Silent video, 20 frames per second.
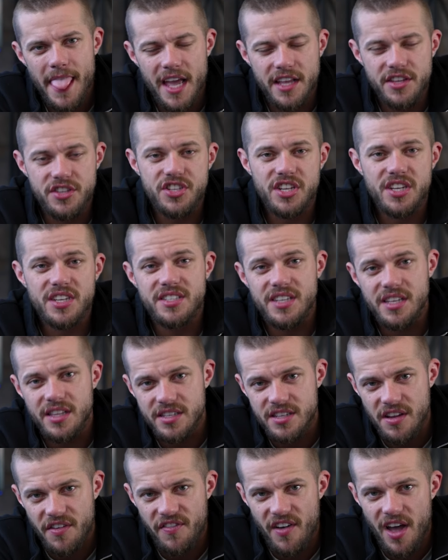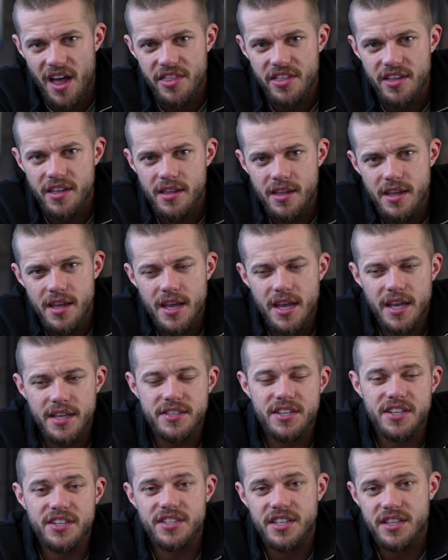and succeed as a father
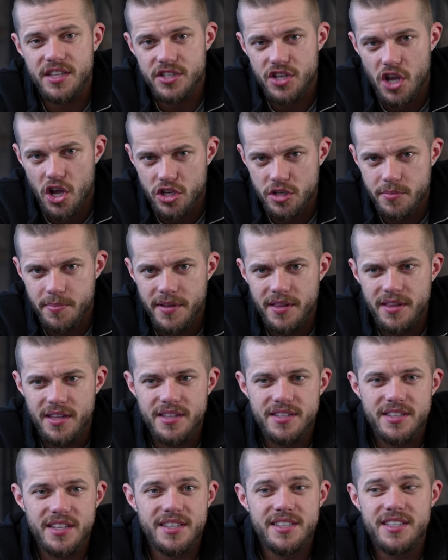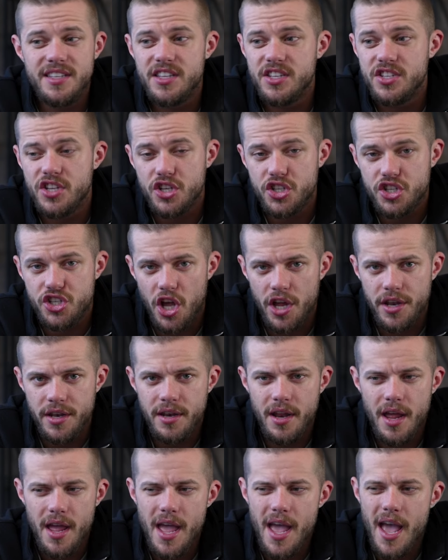and succeed as a husband and succeed as a son